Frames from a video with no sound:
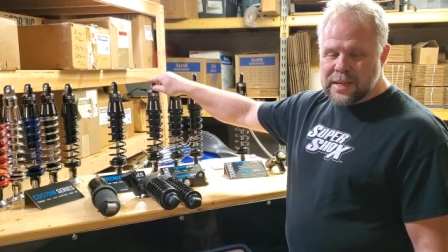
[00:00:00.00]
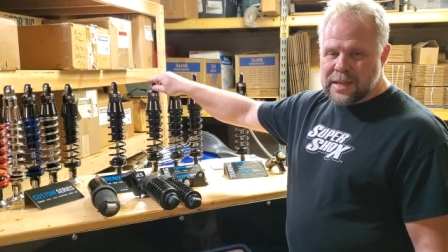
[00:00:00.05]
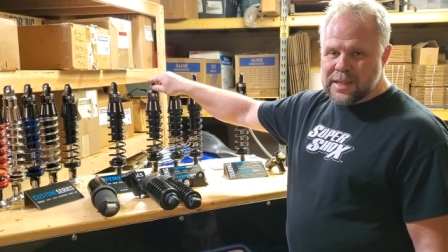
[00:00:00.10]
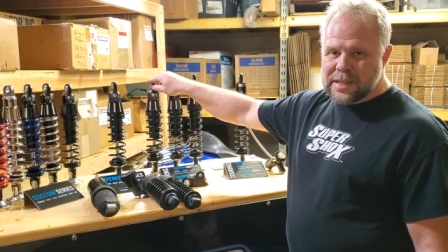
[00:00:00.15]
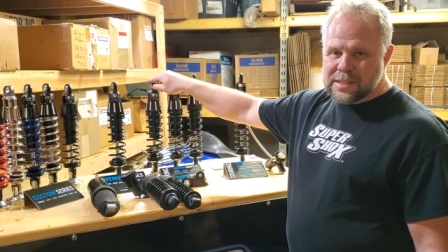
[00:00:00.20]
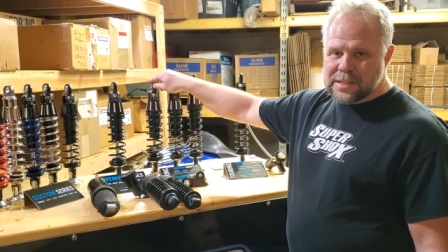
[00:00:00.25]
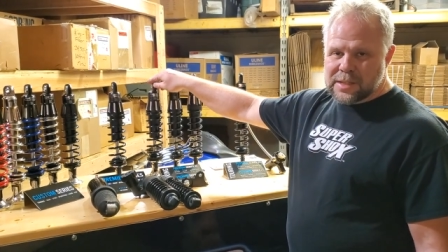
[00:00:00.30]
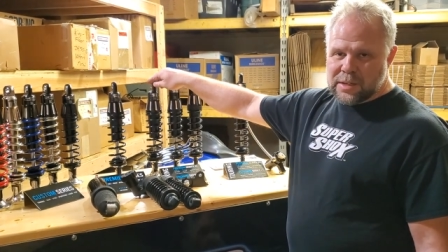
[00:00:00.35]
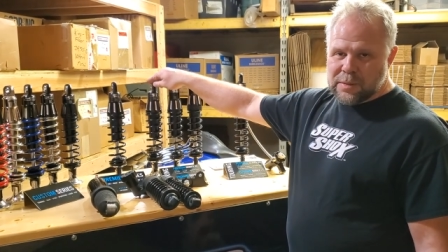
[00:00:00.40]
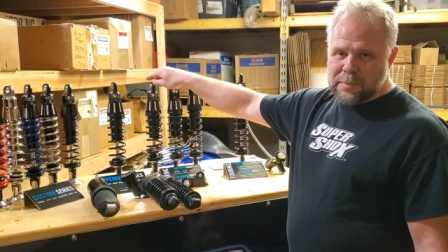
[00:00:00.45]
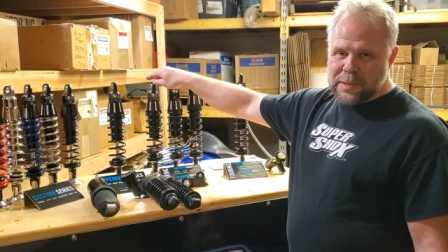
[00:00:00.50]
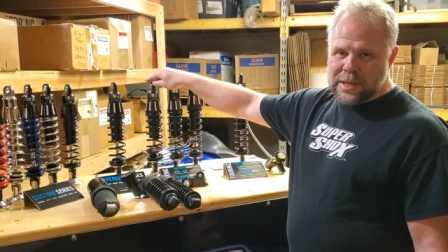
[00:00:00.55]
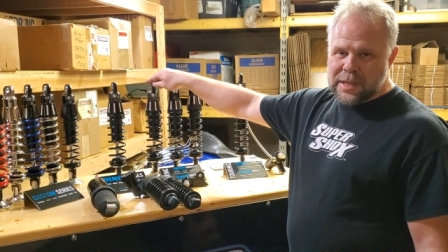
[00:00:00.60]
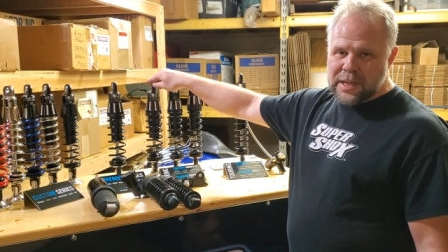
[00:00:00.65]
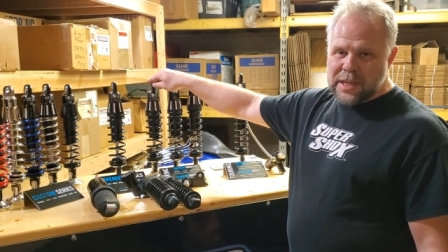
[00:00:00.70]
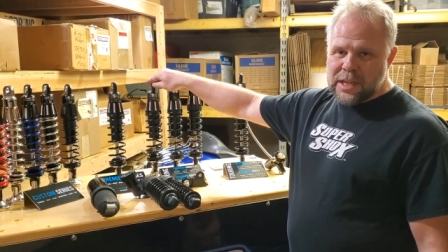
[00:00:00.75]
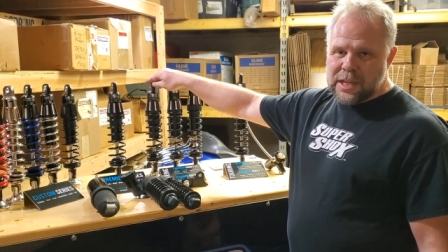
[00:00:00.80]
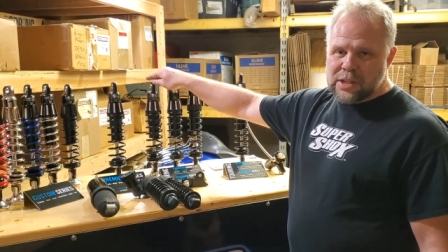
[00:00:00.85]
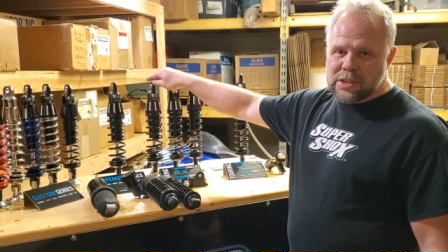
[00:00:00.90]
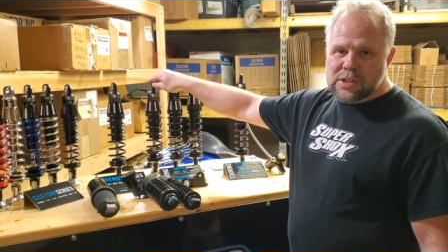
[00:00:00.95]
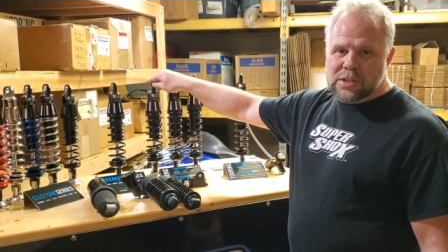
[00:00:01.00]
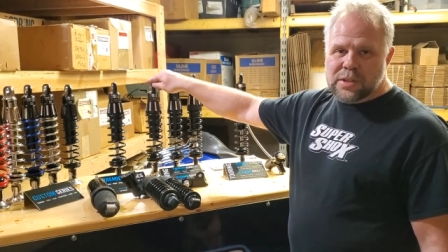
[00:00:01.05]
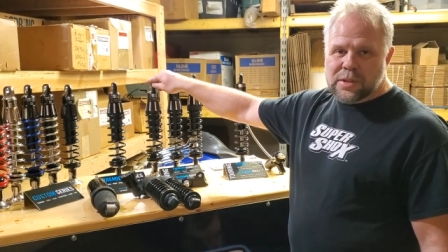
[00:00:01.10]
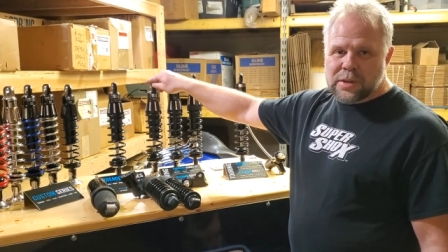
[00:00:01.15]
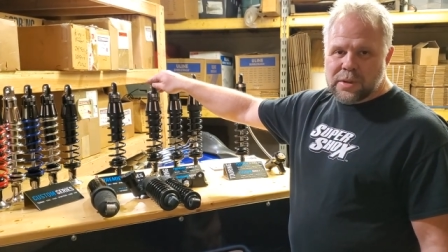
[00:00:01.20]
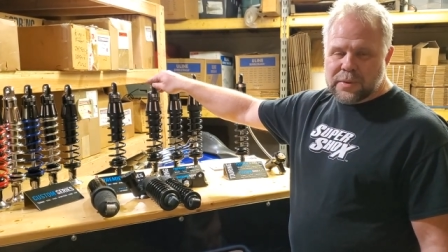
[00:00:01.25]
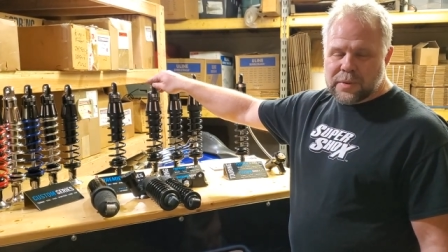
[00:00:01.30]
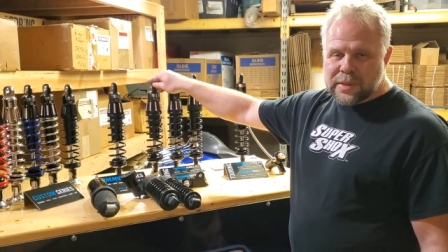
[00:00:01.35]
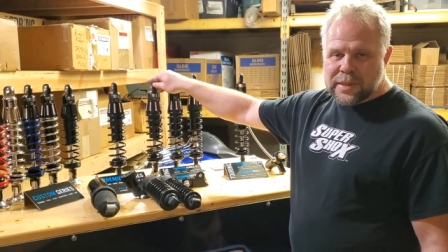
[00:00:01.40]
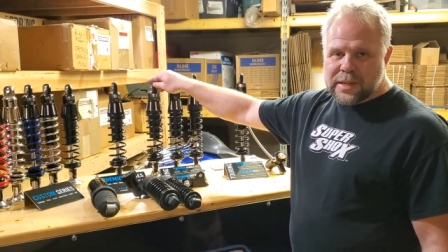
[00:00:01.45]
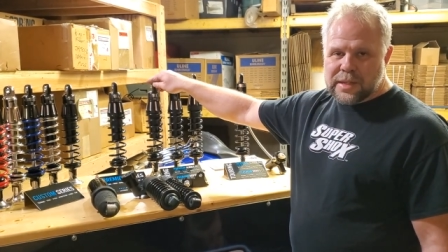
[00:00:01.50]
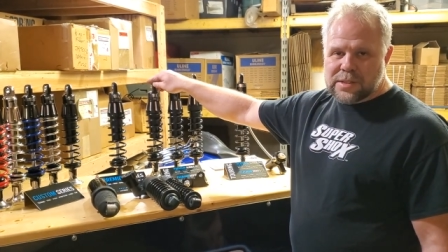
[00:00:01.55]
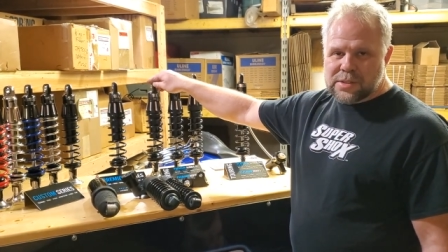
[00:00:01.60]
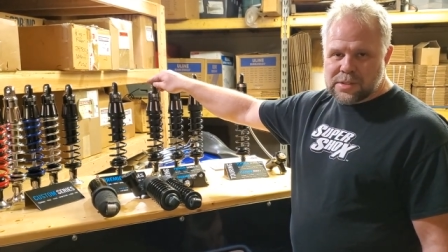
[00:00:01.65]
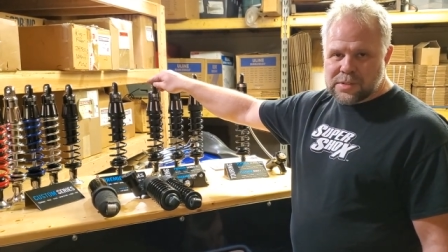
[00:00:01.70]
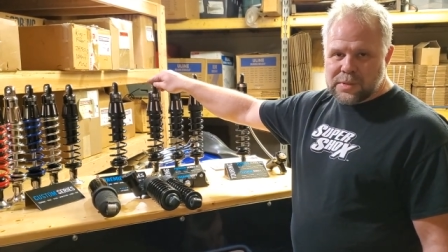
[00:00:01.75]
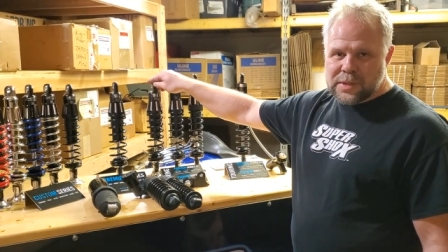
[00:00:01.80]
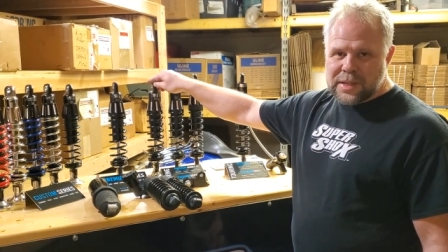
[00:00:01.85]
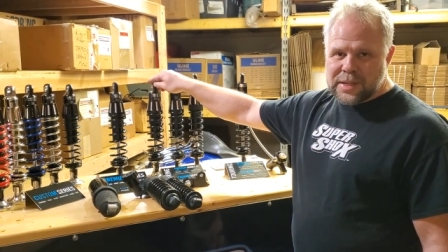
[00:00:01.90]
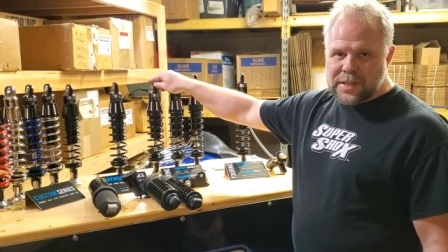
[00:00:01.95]
and it's going to be an inch lower than a
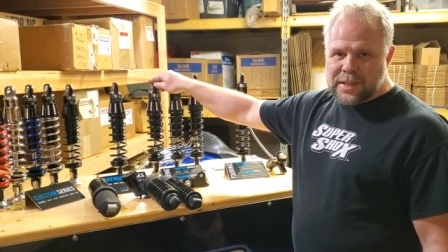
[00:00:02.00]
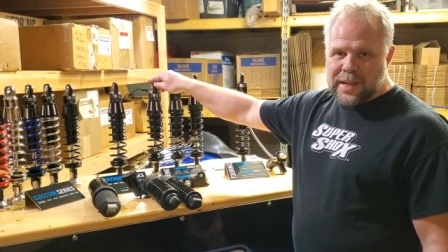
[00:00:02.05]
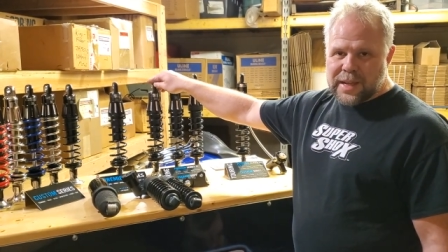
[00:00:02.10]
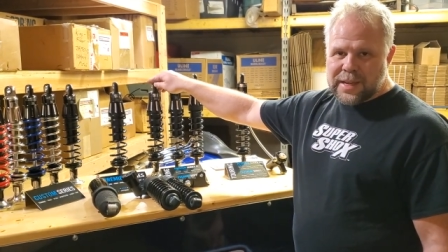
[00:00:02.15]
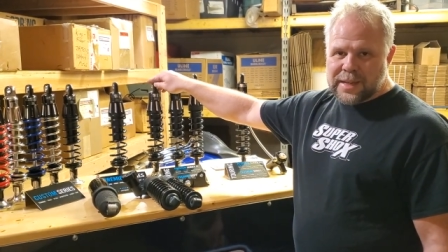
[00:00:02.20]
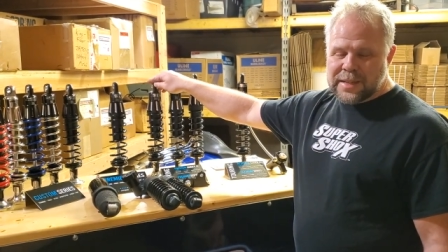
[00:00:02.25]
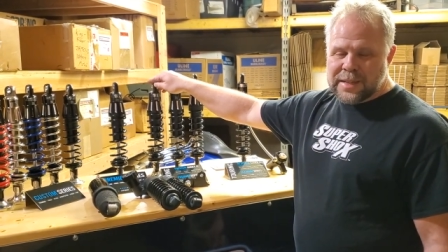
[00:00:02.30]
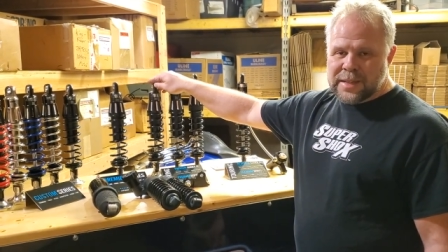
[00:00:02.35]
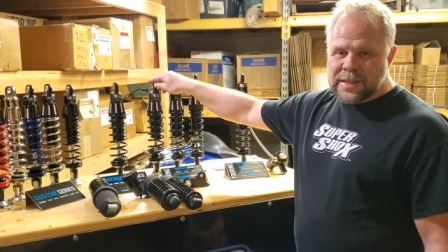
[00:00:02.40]
street glide.